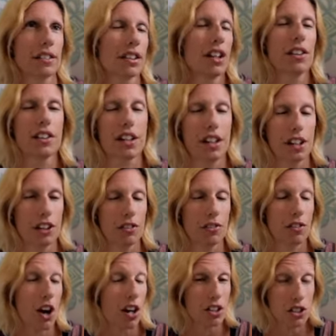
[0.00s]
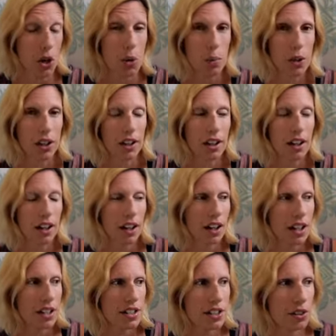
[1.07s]
you know, the end of October.
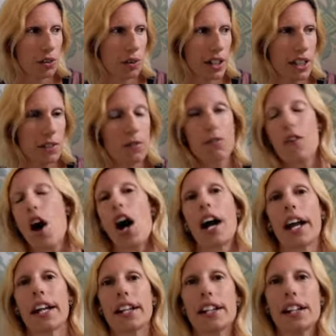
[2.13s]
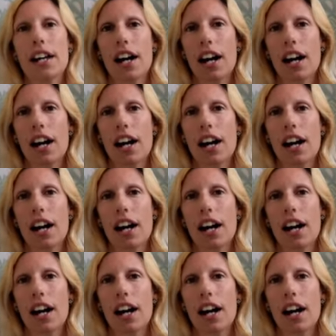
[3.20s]
So it's fine.